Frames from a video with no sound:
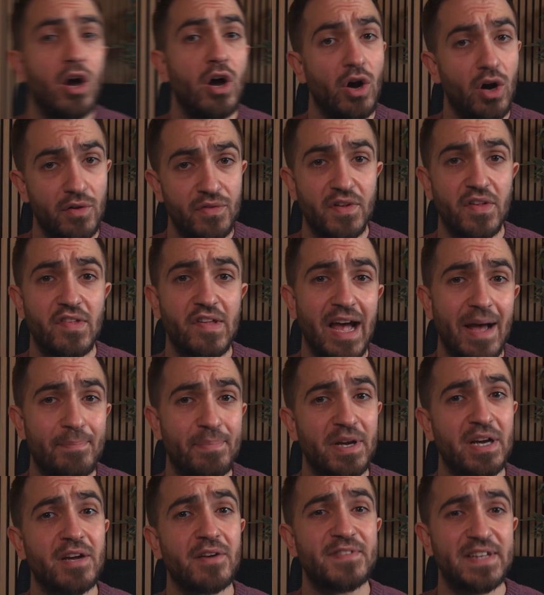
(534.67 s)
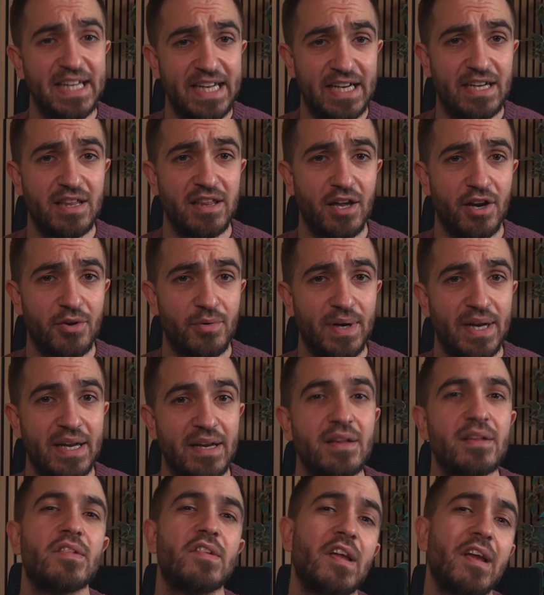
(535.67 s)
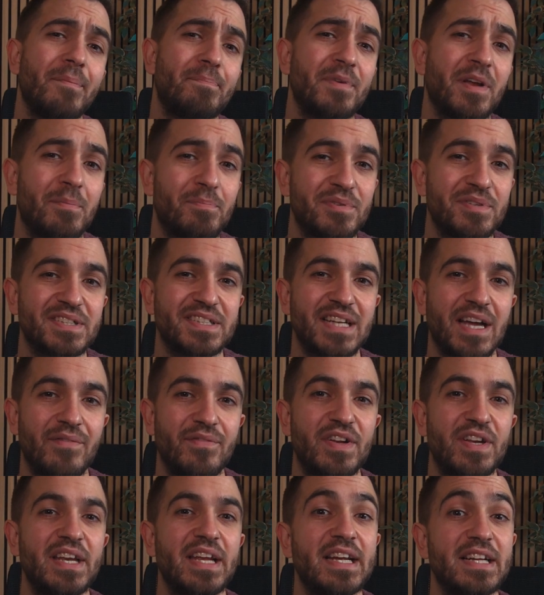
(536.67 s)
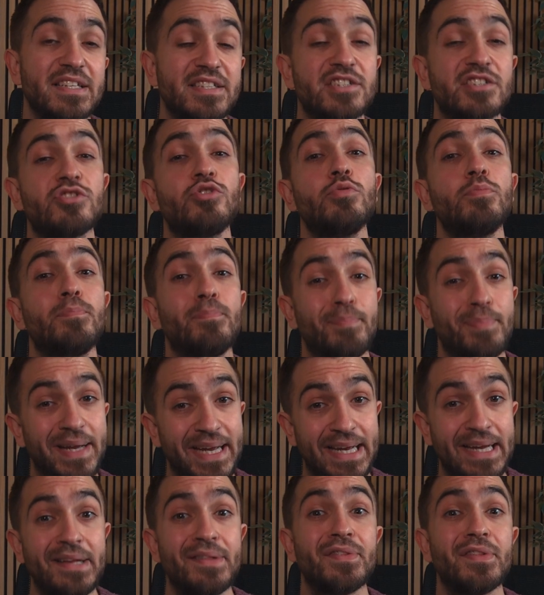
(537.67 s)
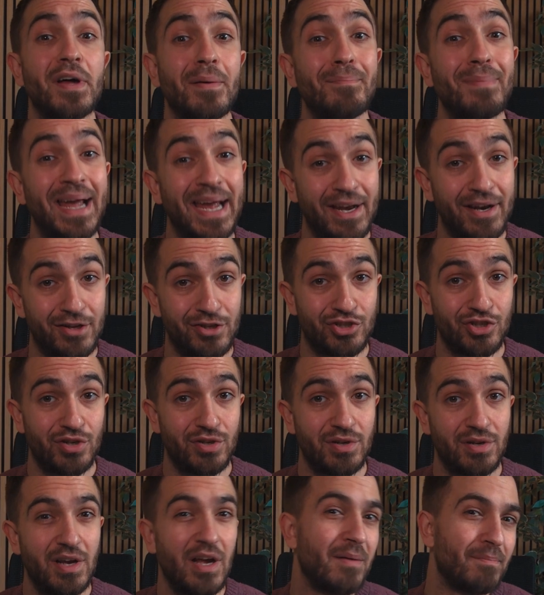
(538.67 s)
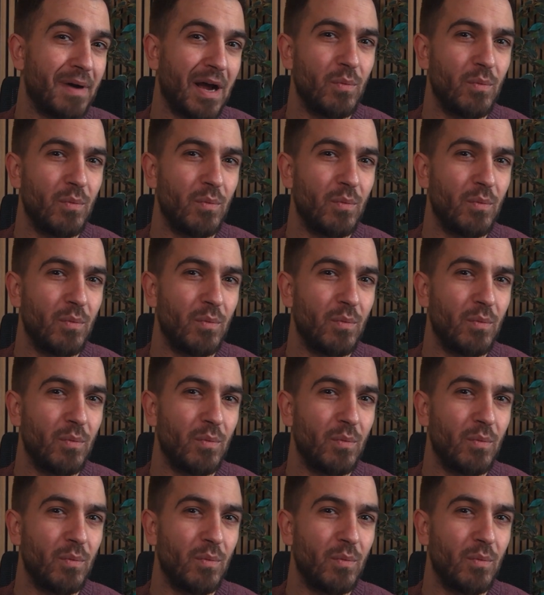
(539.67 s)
On the topic of decluttering, tip number 7 is to be the manager, by